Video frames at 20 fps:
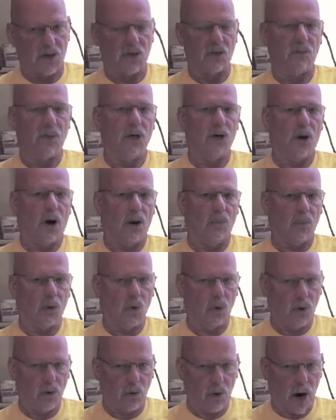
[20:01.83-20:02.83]
to be
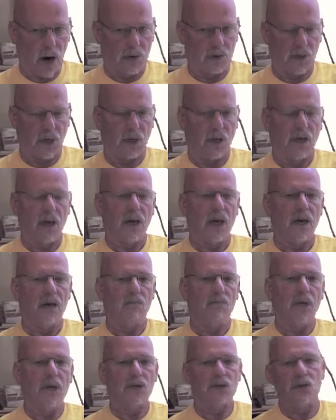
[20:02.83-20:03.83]
non-polarizing.
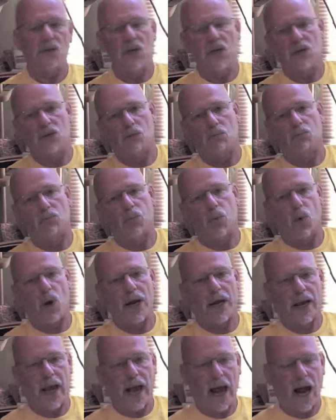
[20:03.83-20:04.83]
It means you need to
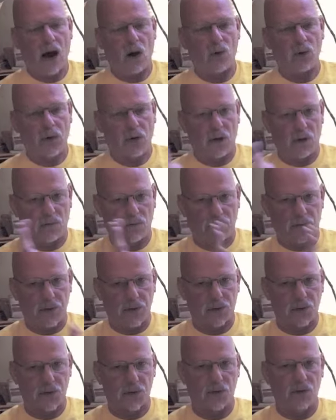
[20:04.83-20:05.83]
break out of
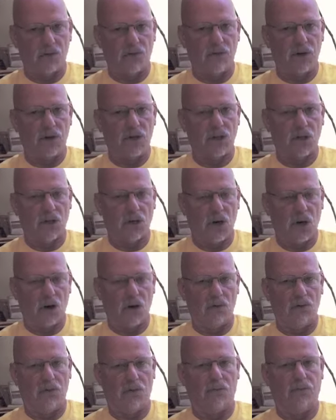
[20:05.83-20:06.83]
this division
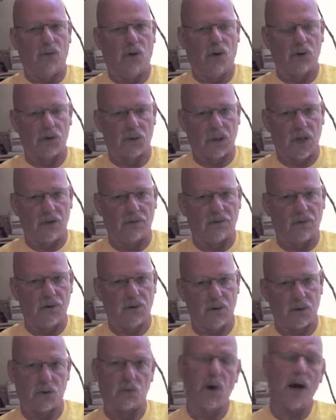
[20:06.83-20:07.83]
of false left
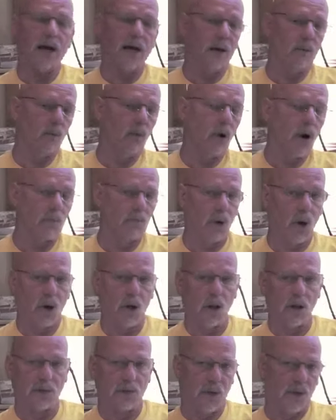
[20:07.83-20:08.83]
versus right. And Ron
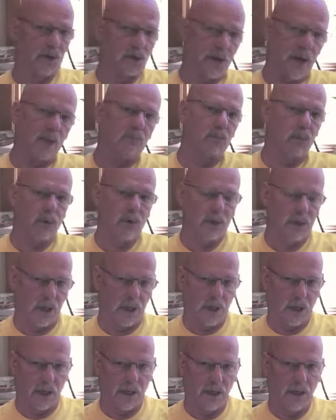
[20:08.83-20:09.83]
Paul does that
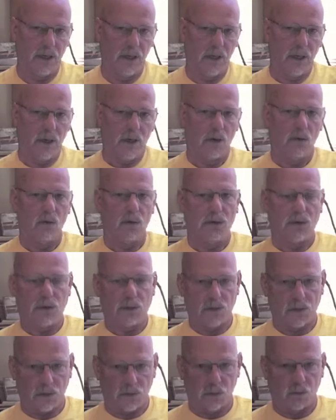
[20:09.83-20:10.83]
brilliantly, which
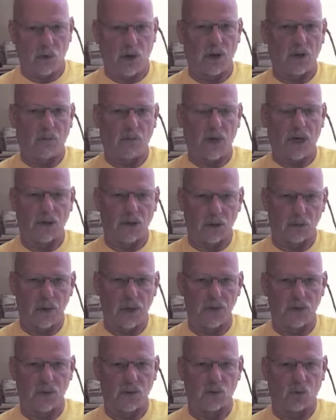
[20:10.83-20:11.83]
is one of the major
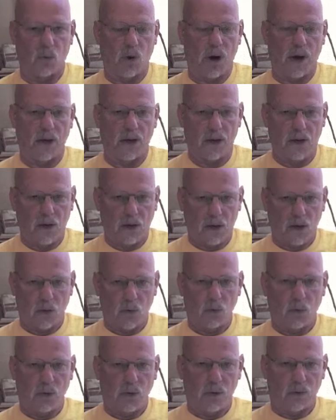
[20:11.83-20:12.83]
reasons why
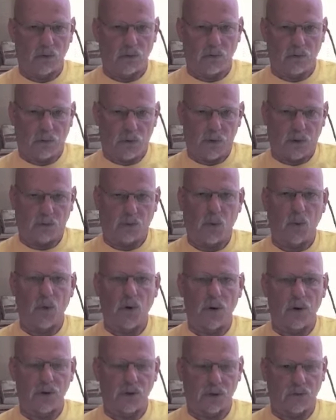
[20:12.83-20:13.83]
we're
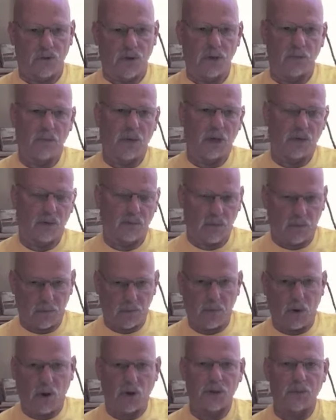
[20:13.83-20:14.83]
supporters of him. But
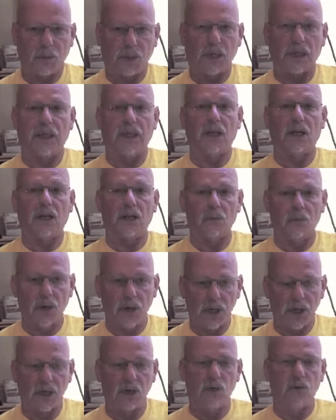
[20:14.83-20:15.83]
ultimately,
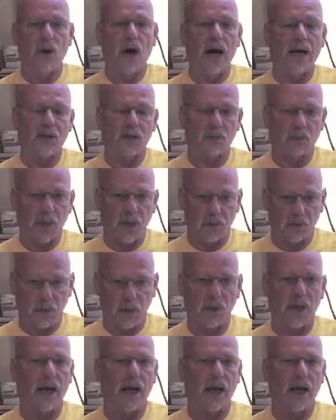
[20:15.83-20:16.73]
liberty unites people,